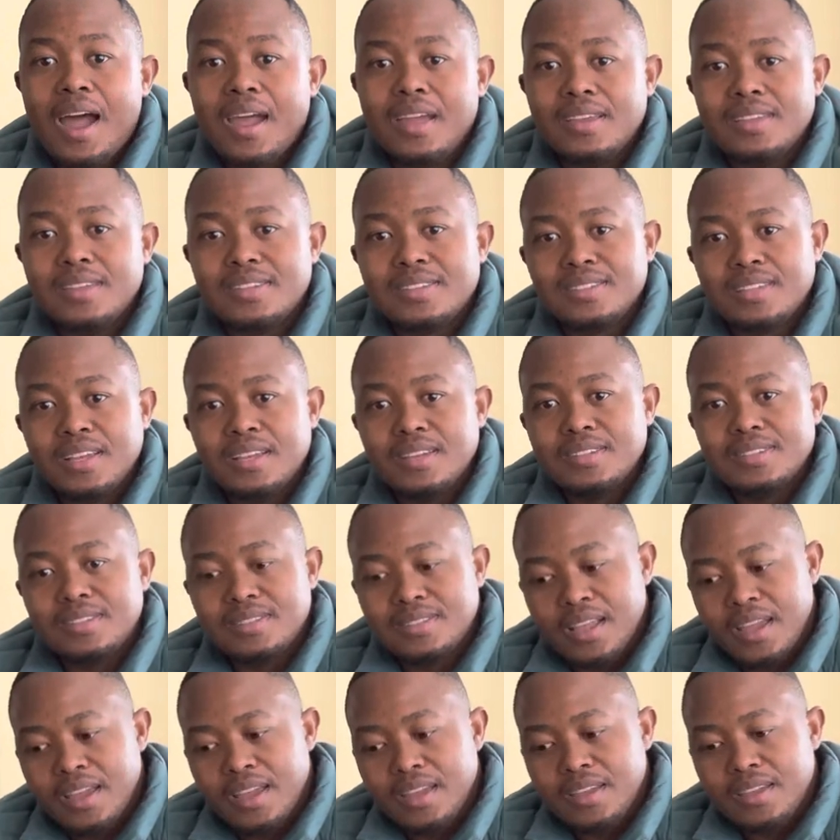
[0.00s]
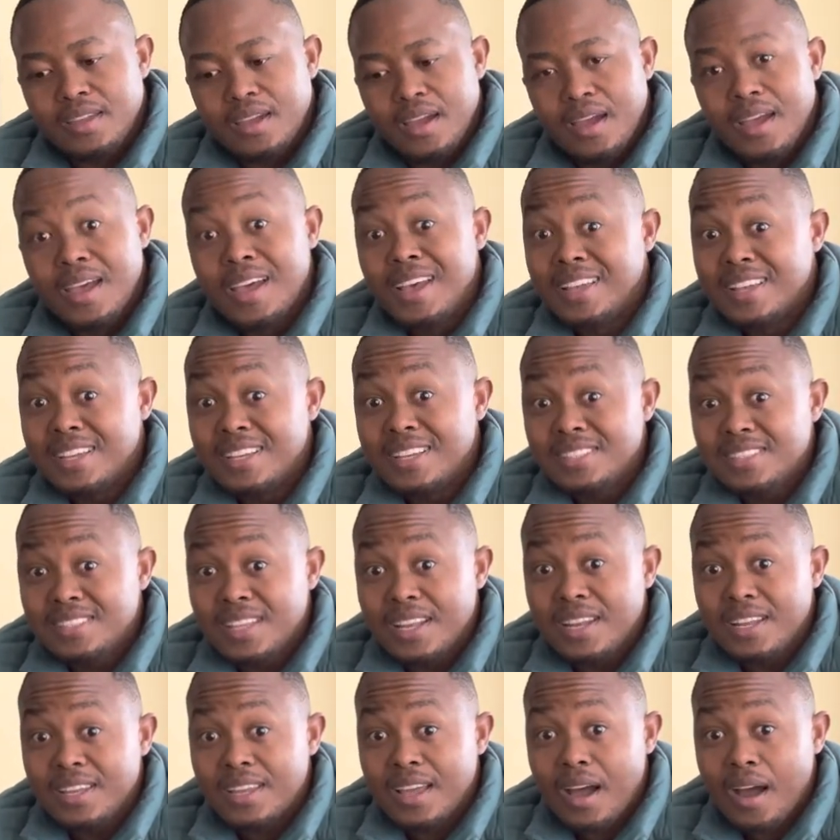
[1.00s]
is staying here. He's
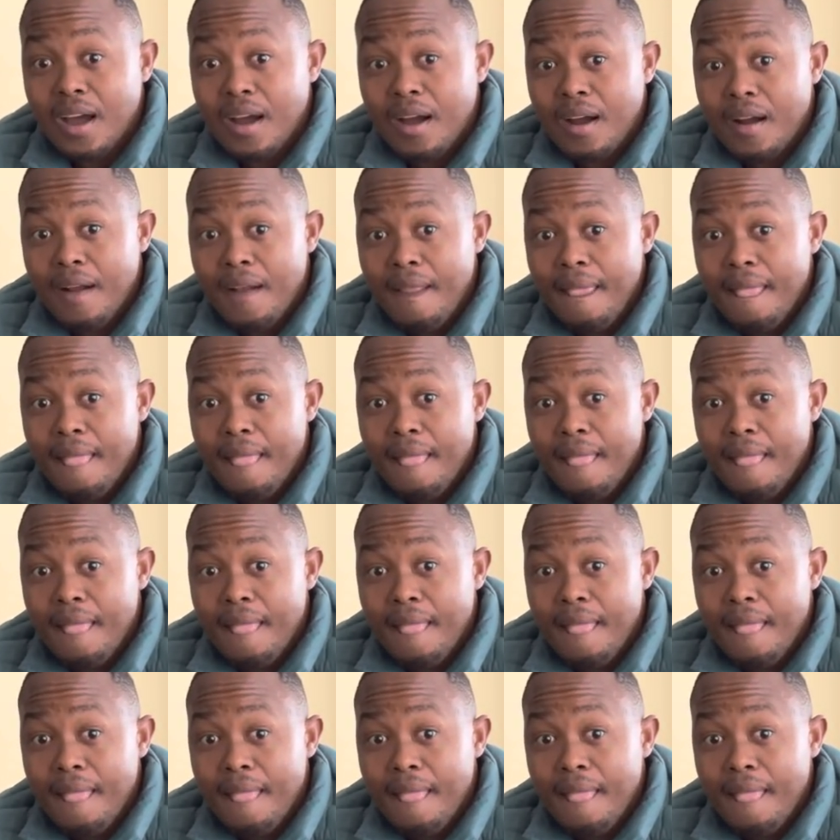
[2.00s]
still young.